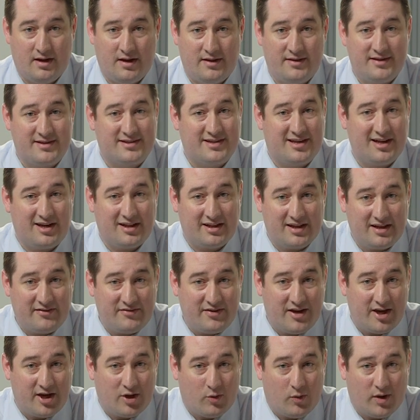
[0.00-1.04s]
This can
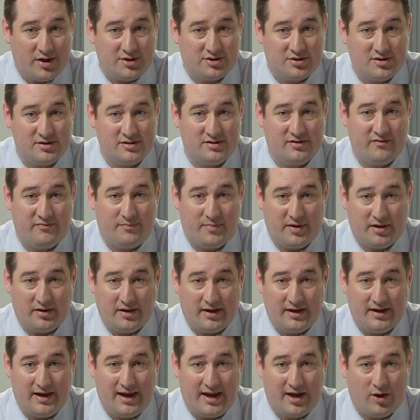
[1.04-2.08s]
alleviate questions of
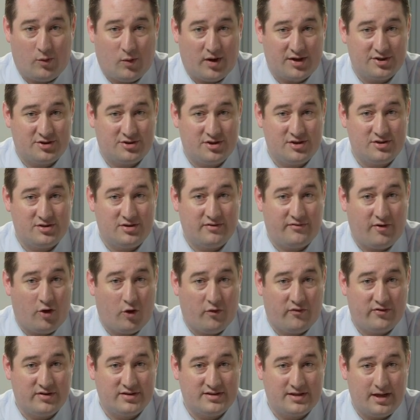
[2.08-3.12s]
billing and questions of
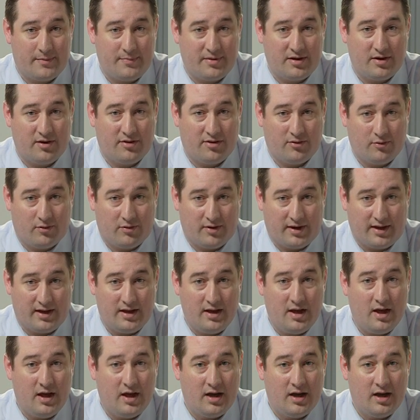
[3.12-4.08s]
overstepping authority,